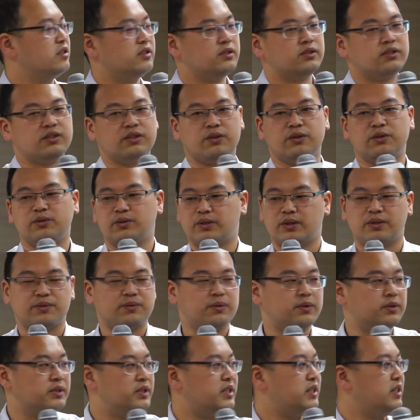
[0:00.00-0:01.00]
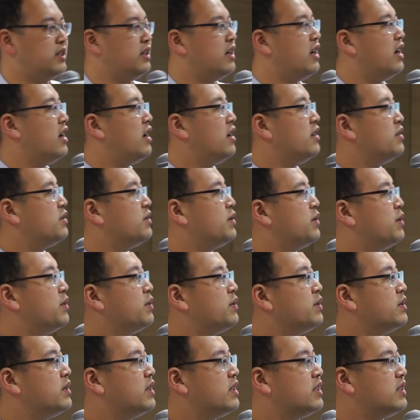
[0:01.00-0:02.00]
So this we'll see.
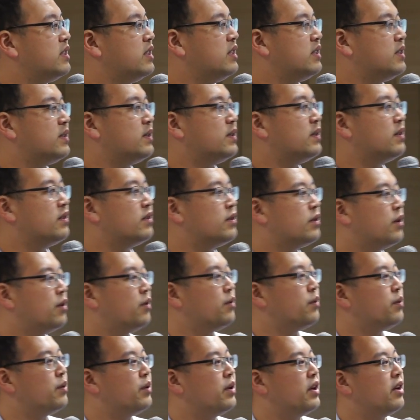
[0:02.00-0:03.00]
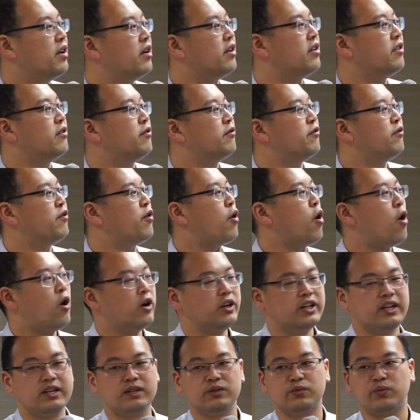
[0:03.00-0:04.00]
So for
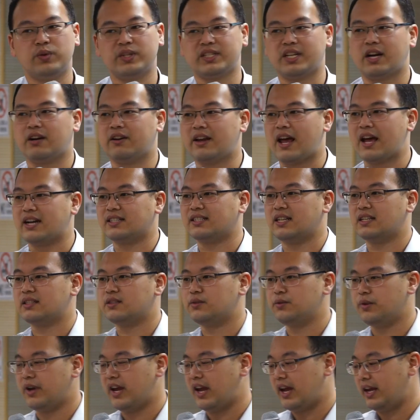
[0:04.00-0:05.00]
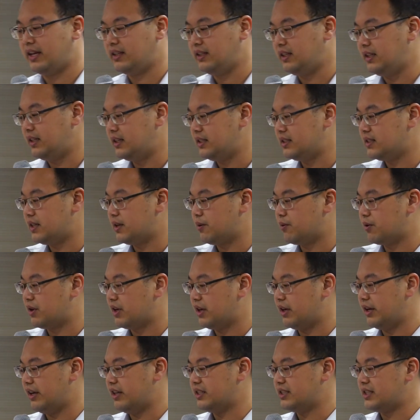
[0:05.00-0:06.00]
audience without access to AATs, they
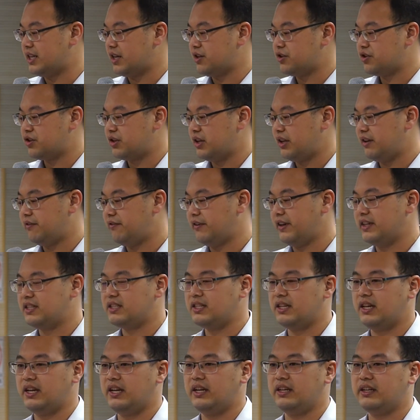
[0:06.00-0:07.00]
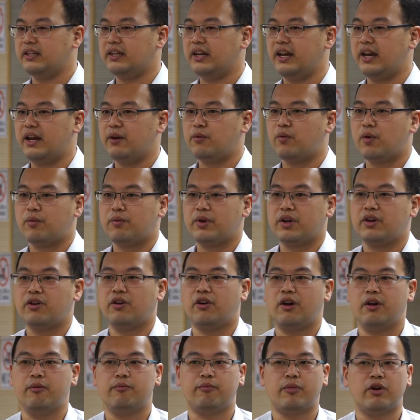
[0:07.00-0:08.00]
were essentially facing what we
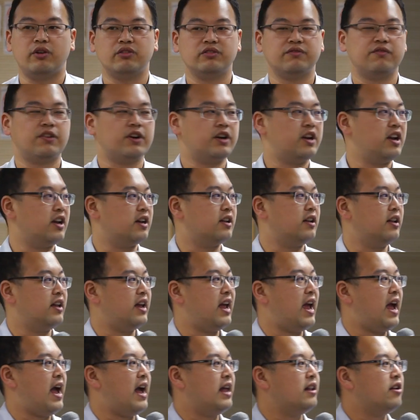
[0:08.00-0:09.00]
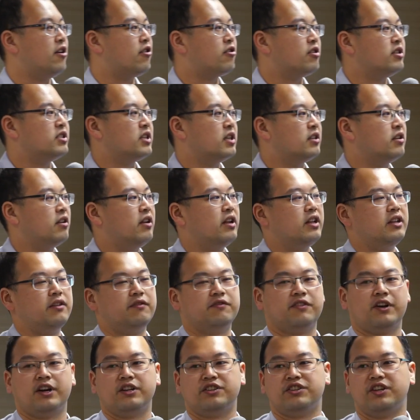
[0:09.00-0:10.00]
call a both vertically and horizontally
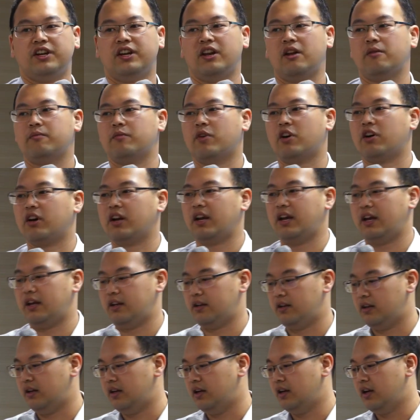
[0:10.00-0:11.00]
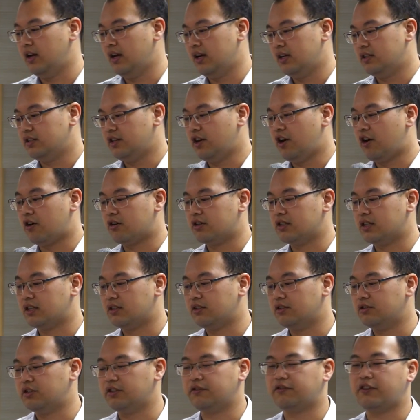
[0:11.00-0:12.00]
differentiated market. The
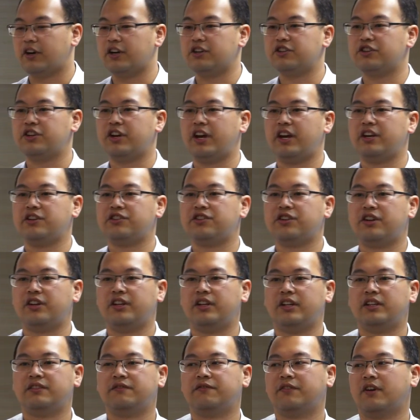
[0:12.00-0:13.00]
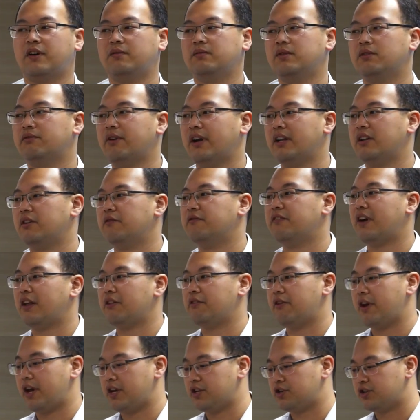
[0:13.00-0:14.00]
horizontal differentiation is from the random
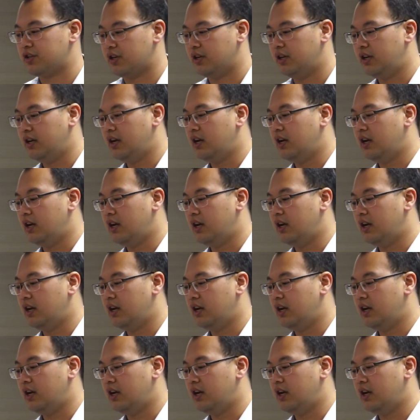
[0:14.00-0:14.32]
valuation.